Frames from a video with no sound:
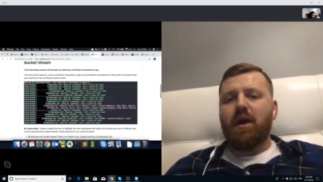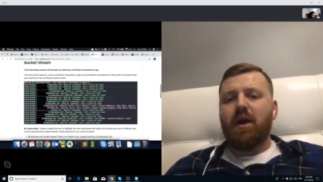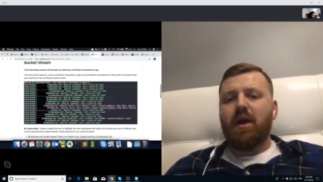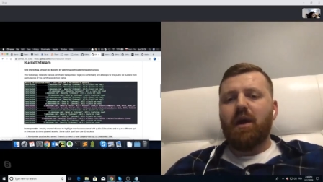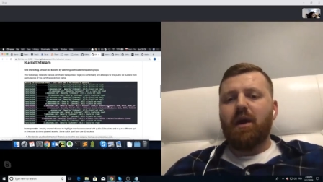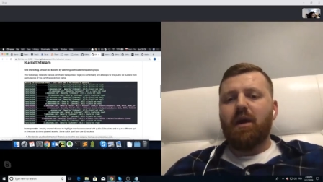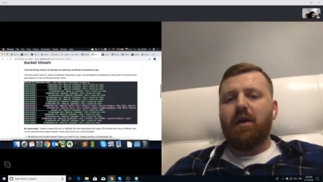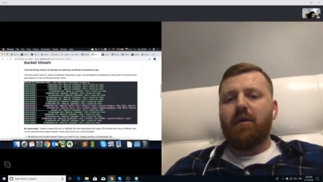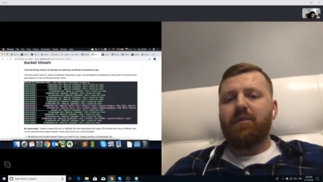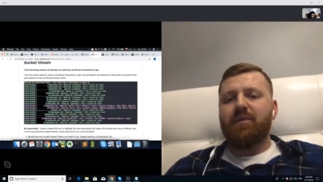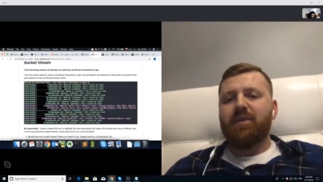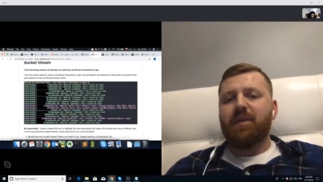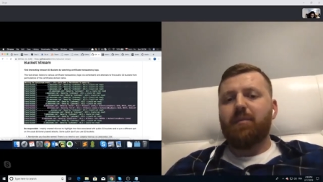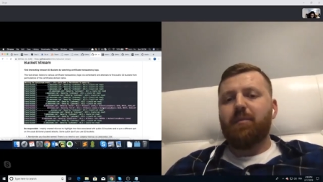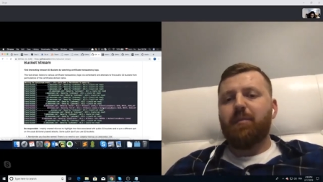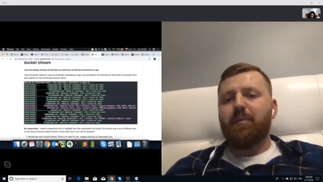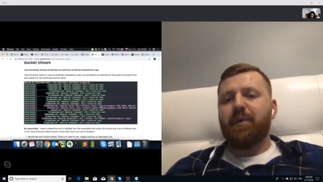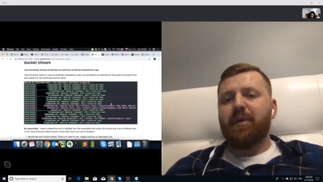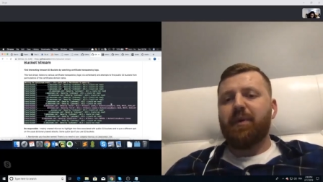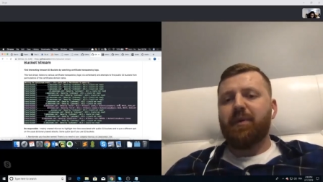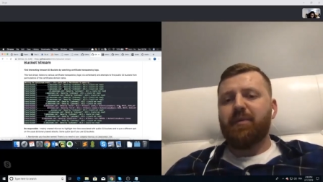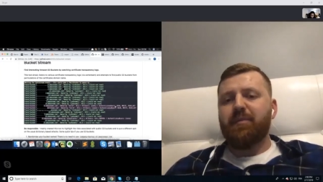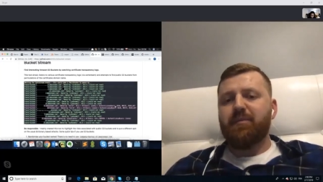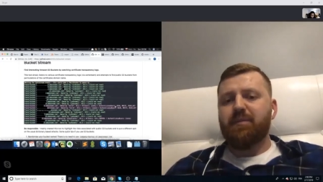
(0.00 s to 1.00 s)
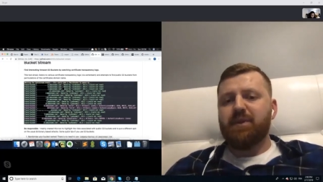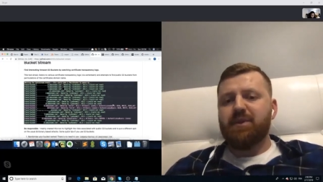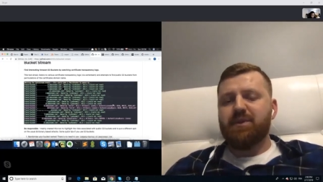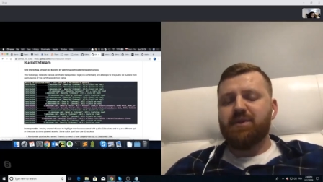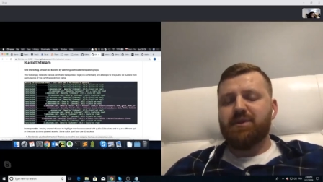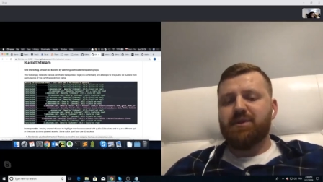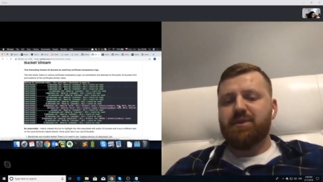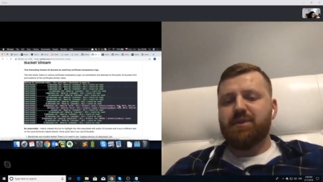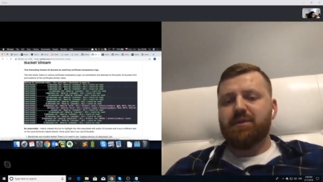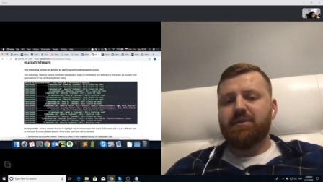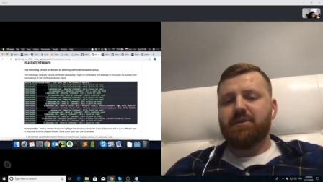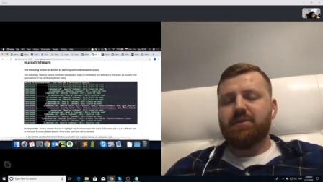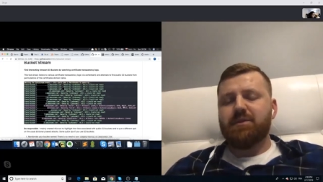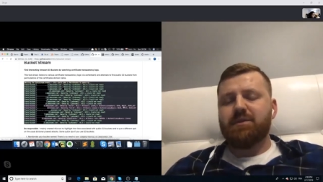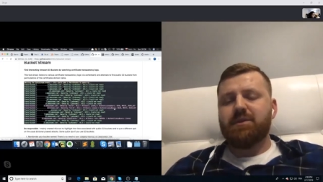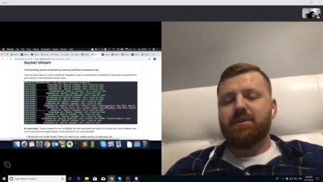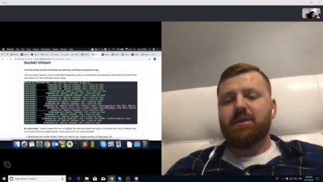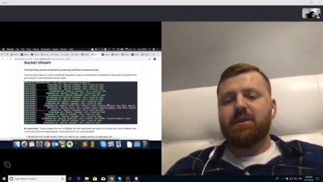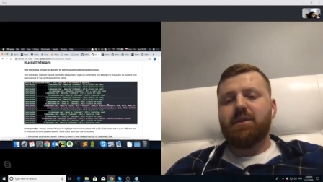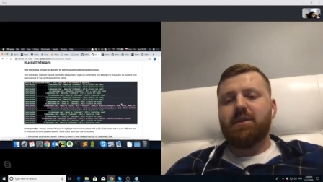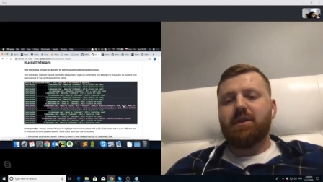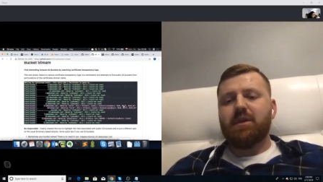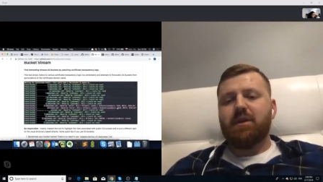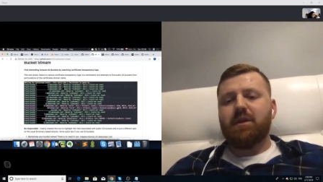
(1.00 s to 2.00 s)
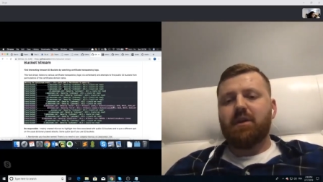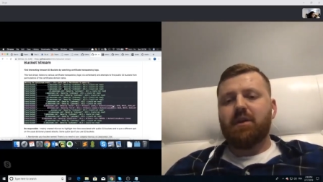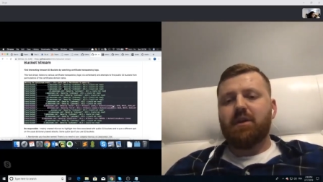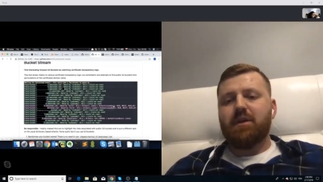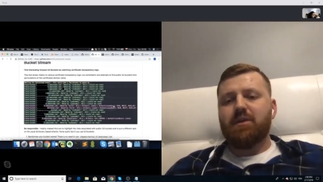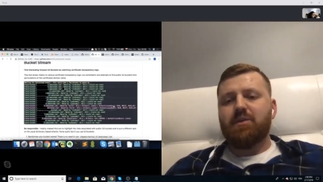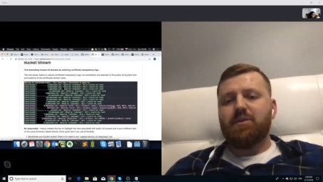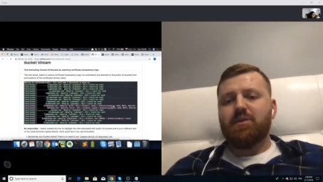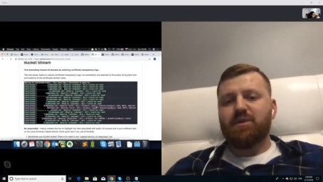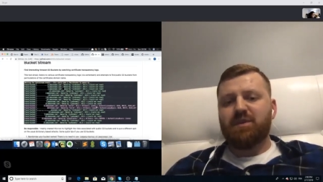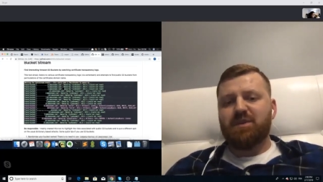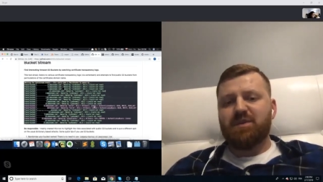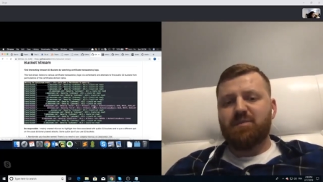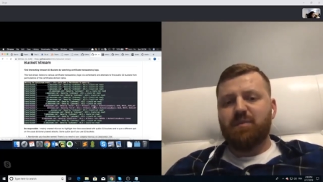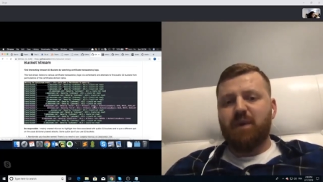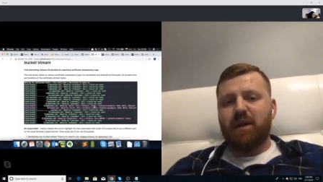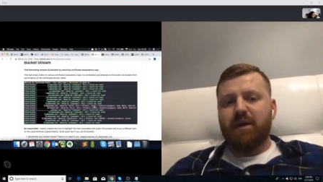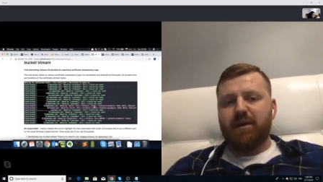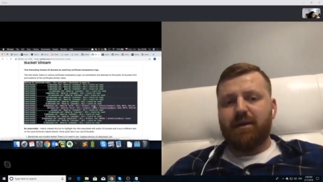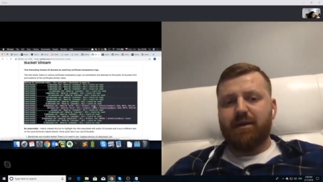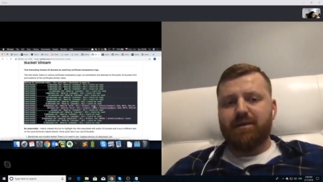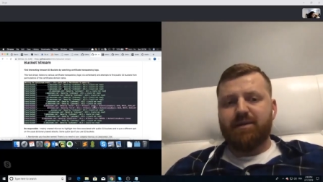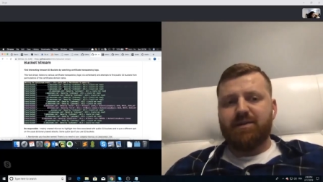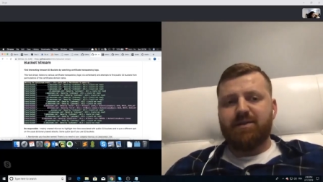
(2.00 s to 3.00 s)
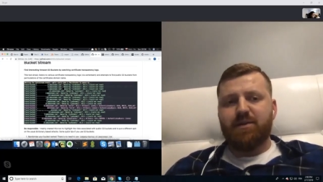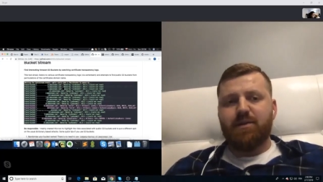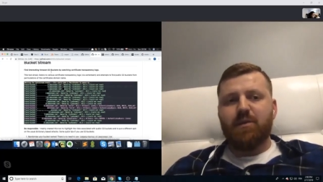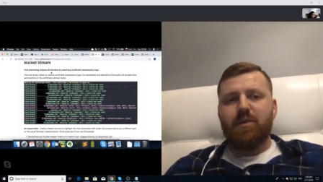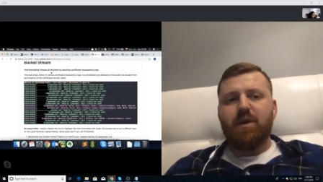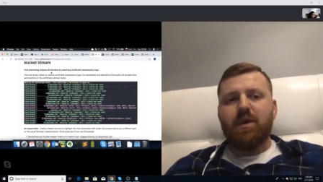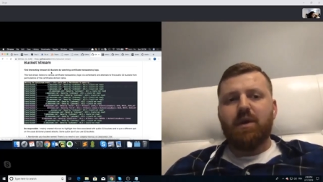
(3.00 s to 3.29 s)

the permission to this bucket. So,